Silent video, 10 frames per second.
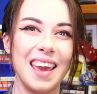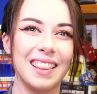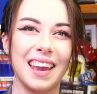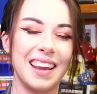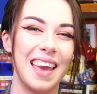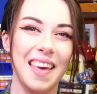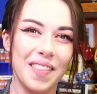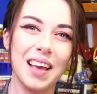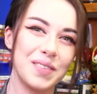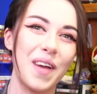Like,
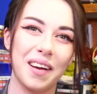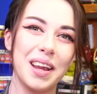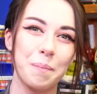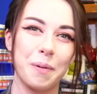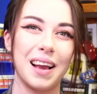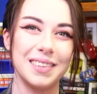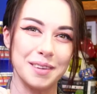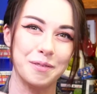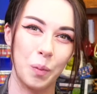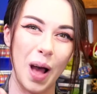that's very
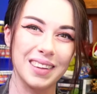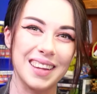impressive. Well